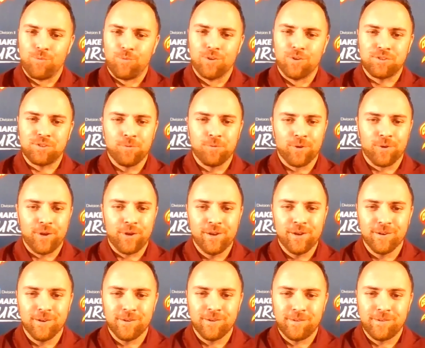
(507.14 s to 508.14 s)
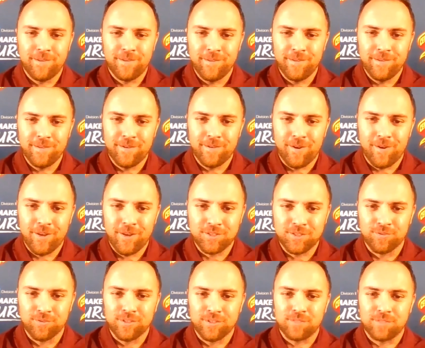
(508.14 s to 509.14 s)
once you were here, you know,
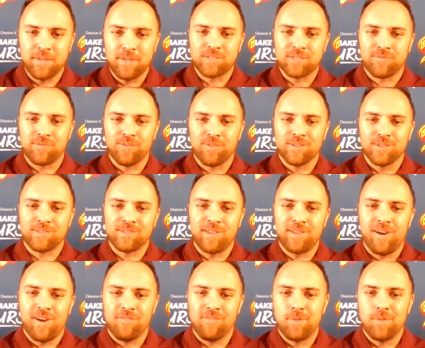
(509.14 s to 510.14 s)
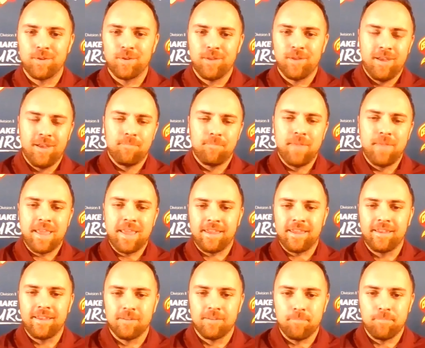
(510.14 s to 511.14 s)
history speaks for itself, but
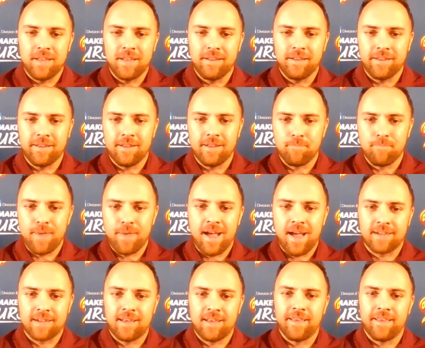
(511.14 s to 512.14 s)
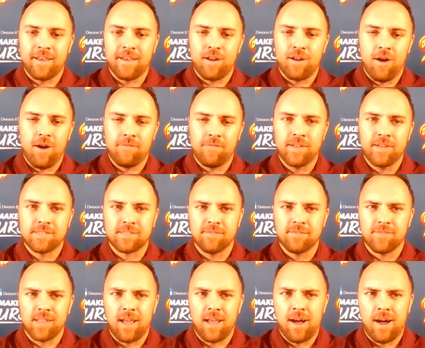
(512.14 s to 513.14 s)
making an immediate impact on that
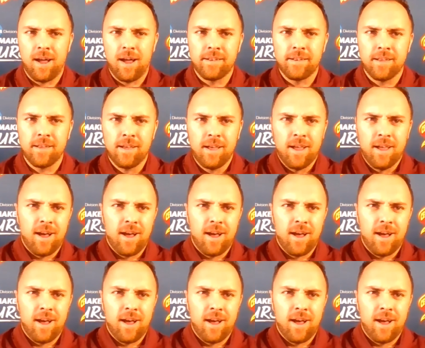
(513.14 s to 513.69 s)
offensive line.